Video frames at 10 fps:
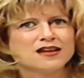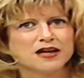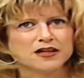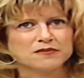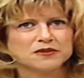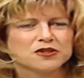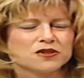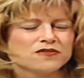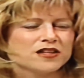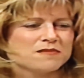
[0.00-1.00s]
A
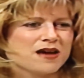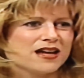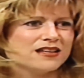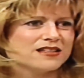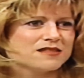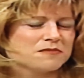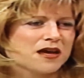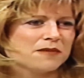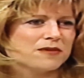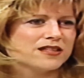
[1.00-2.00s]
girlfriend of mine
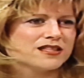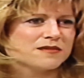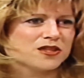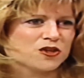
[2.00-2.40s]
runs the